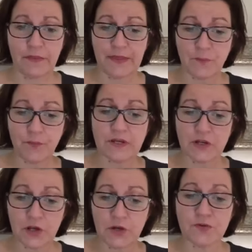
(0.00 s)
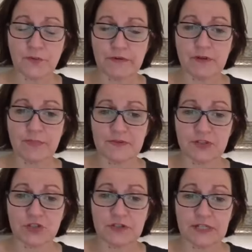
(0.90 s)
then we know that we're in a
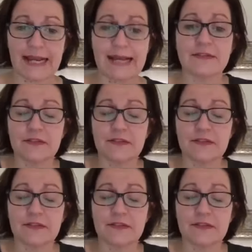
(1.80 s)
position to add